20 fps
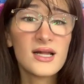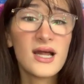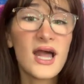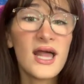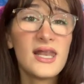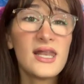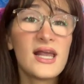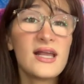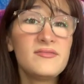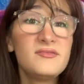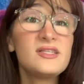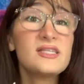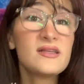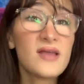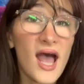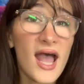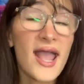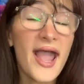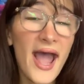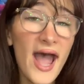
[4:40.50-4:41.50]
and I did
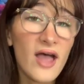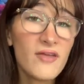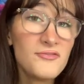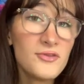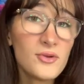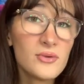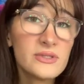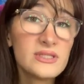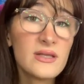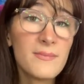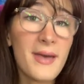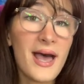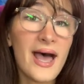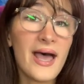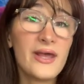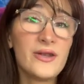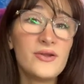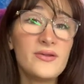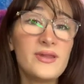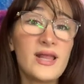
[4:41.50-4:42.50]
I have noticed a
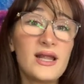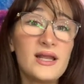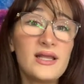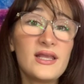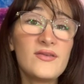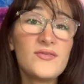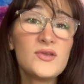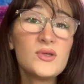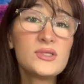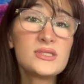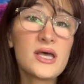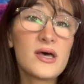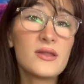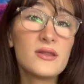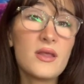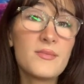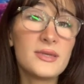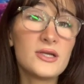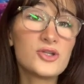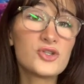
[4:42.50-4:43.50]
pattern that if you tell
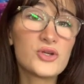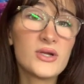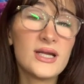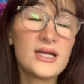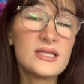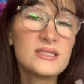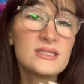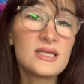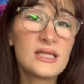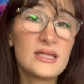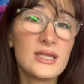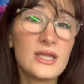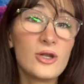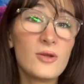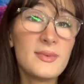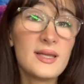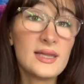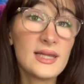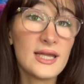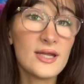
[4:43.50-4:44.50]
them you're trans a little
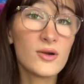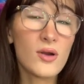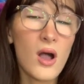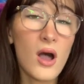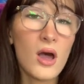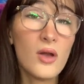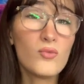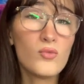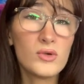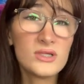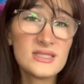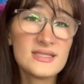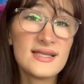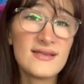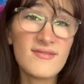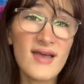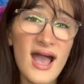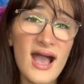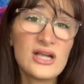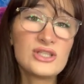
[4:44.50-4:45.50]
bit later on, once
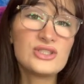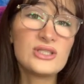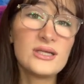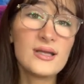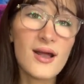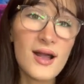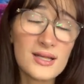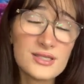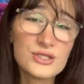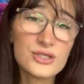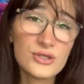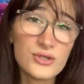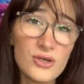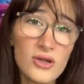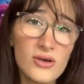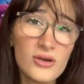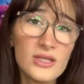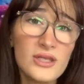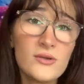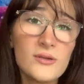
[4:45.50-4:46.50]
they've actually gotten to
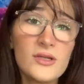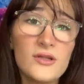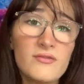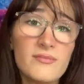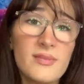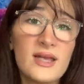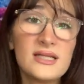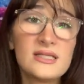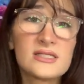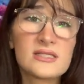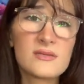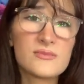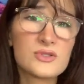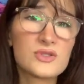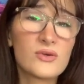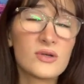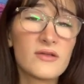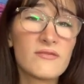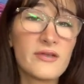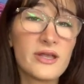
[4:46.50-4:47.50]
know you and you've made some
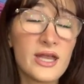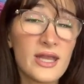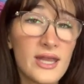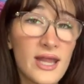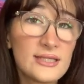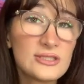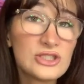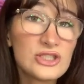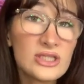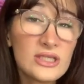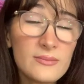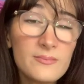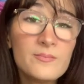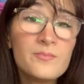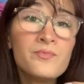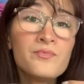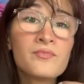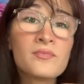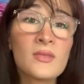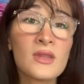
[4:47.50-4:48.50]
sort of a connection,
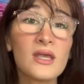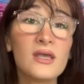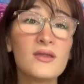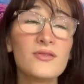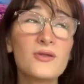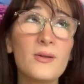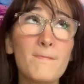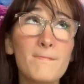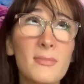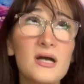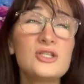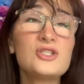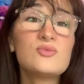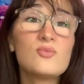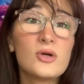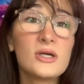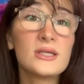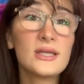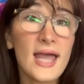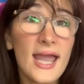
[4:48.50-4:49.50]
they're much
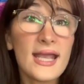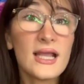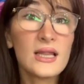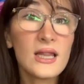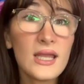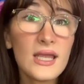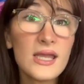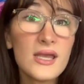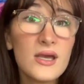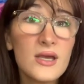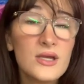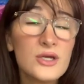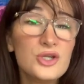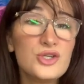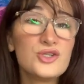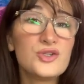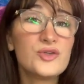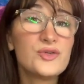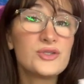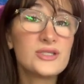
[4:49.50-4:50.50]
more likely
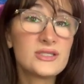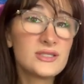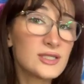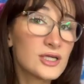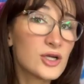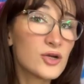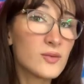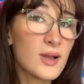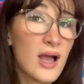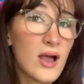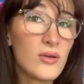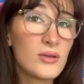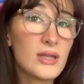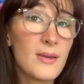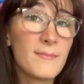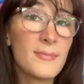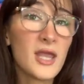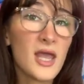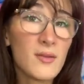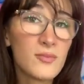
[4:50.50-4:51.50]
to stick around
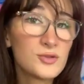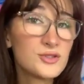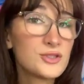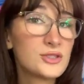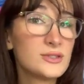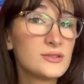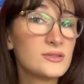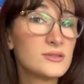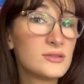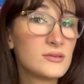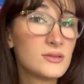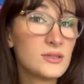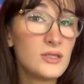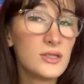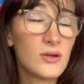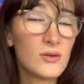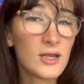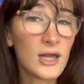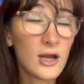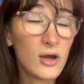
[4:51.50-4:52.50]
and be able to, you
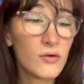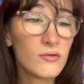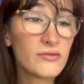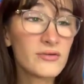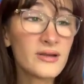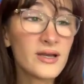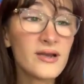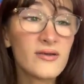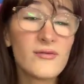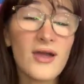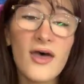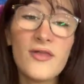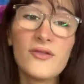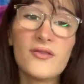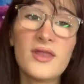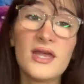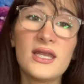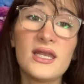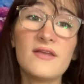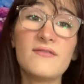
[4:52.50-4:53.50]
know, get over it rather
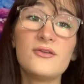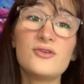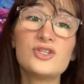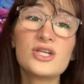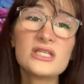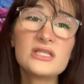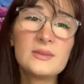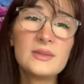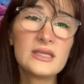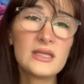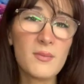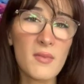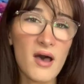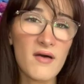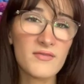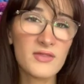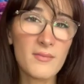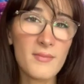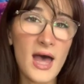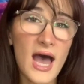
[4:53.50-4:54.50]
than if you just meet them
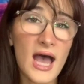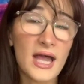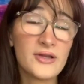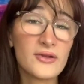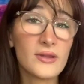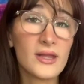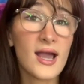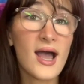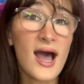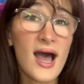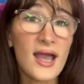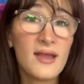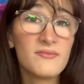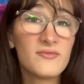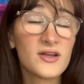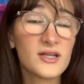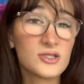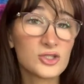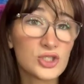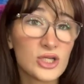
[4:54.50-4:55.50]
off the bat and you're like, hi, I'm
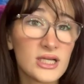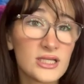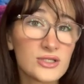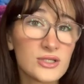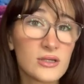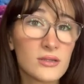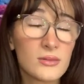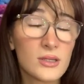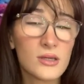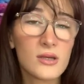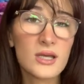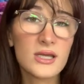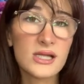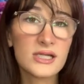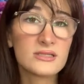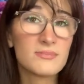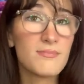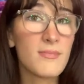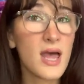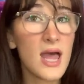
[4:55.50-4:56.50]
fucking trans, they're gonna be like, hey,
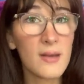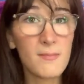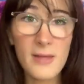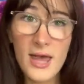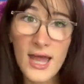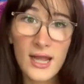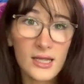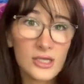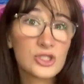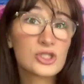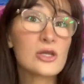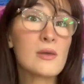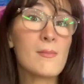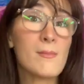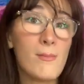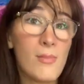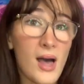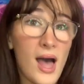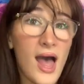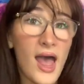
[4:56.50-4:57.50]
that's mad baggage,
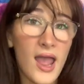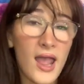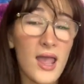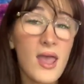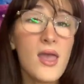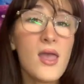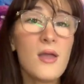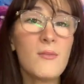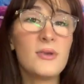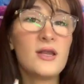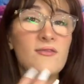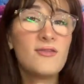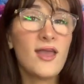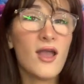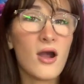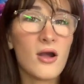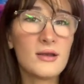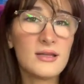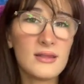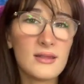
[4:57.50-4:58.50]
goodbye. But if they
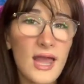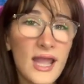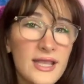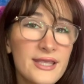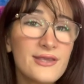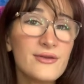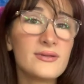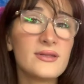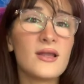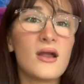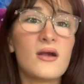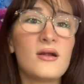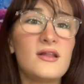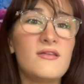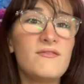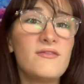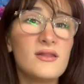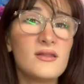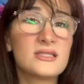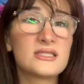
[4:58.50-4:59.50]
already like you and they already
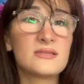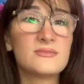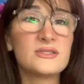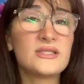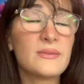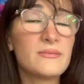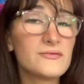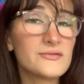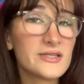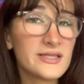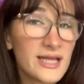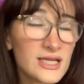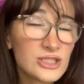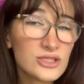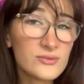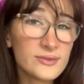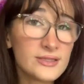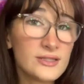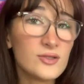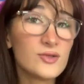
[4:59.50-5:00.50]
feel some type of
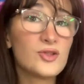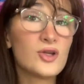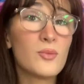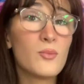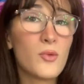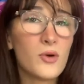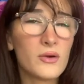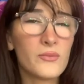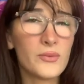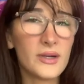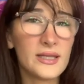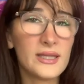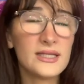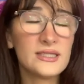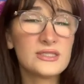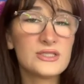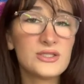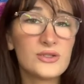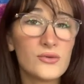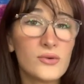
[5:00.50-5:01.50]
connection with you, they're more
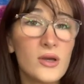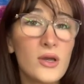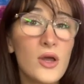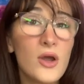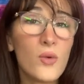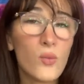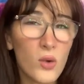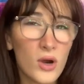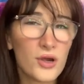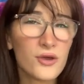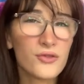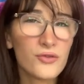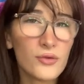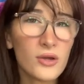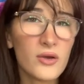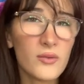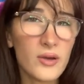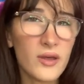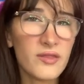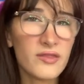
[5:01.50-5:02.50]
willing to work
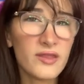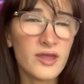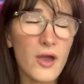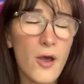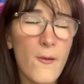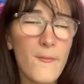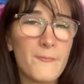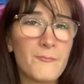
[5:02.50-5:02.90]
through it with you.